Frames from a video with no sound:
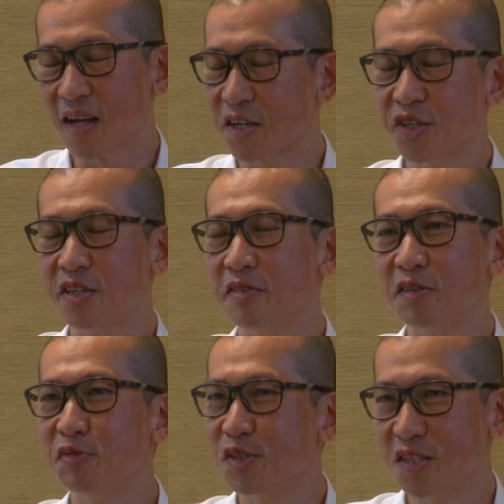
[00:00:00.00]

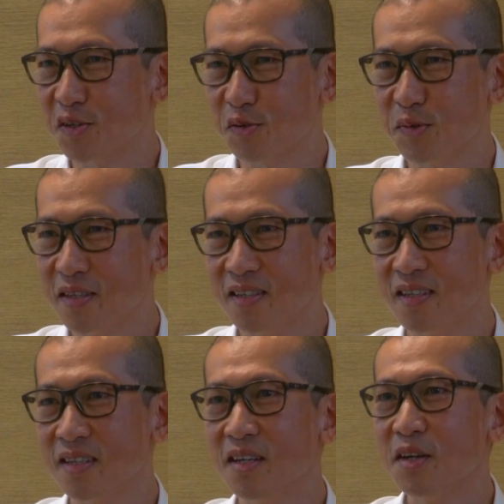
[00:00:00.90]
Achieving food
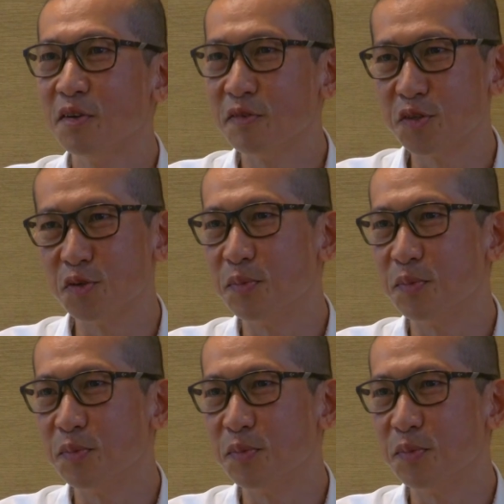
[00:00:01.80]
security, to